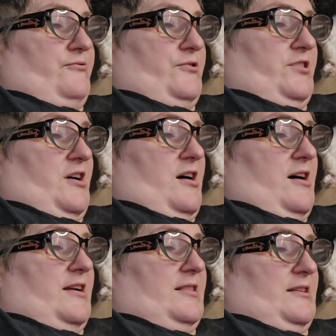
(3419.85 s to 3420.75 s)
for the
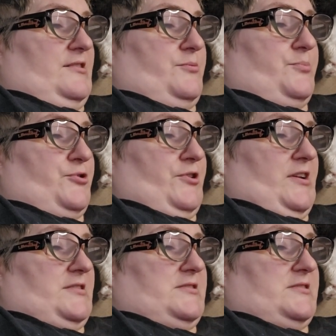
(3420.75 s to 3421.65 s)
Highland
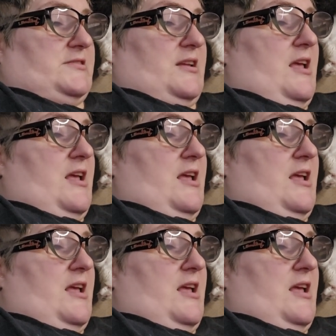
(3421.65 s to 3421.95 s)
Prince